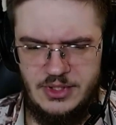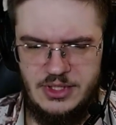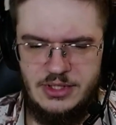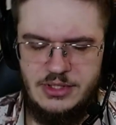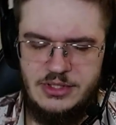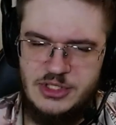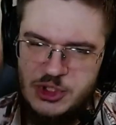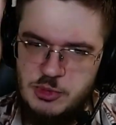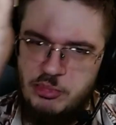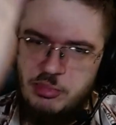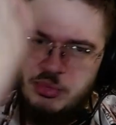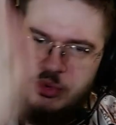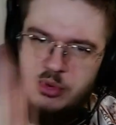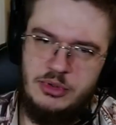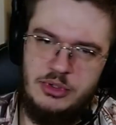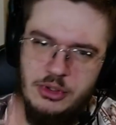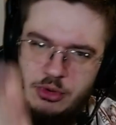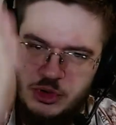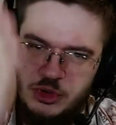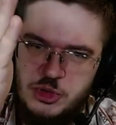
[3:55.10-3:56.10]

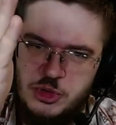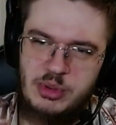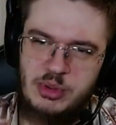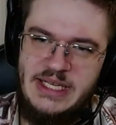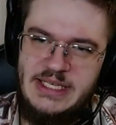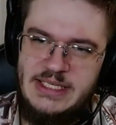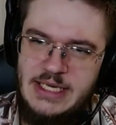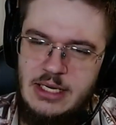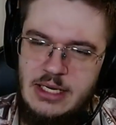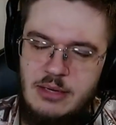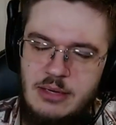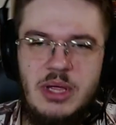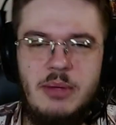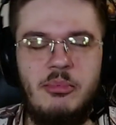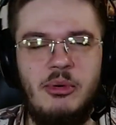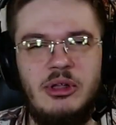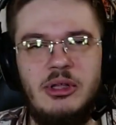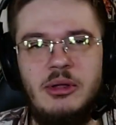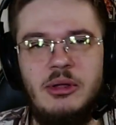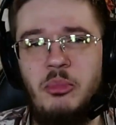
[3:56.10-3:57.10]
splitting
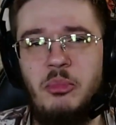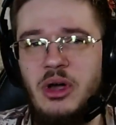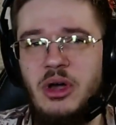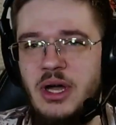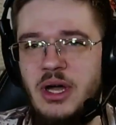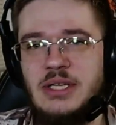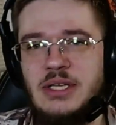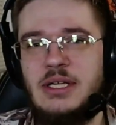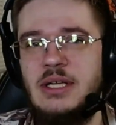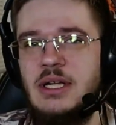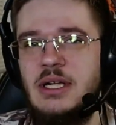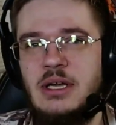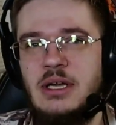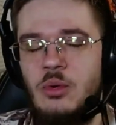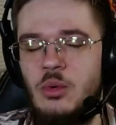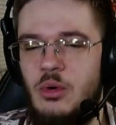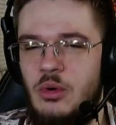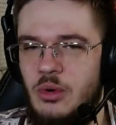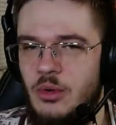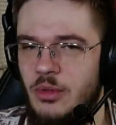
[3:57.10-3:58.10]
people apart
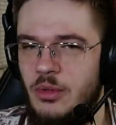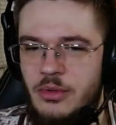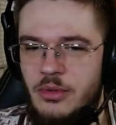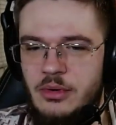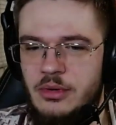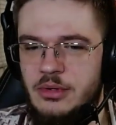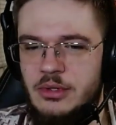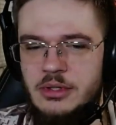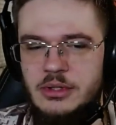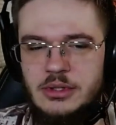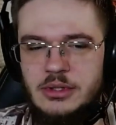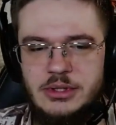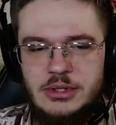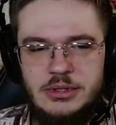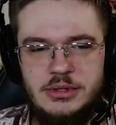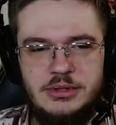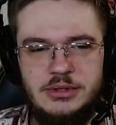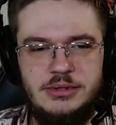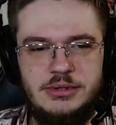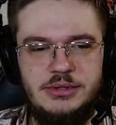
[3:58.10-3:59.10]
on their
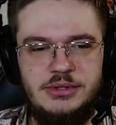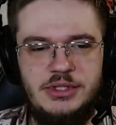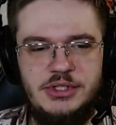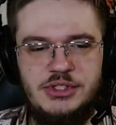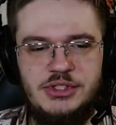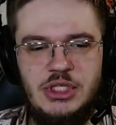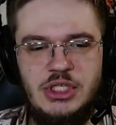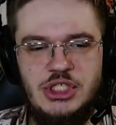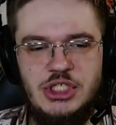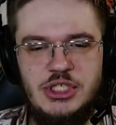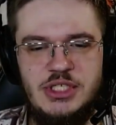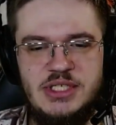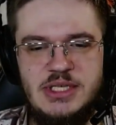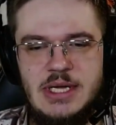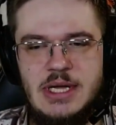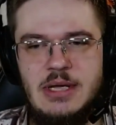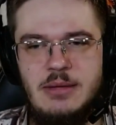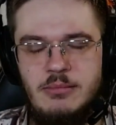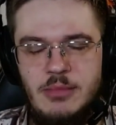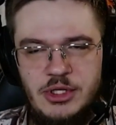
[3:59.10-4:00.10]
decisions.
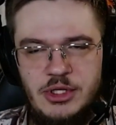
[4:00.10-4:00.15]
But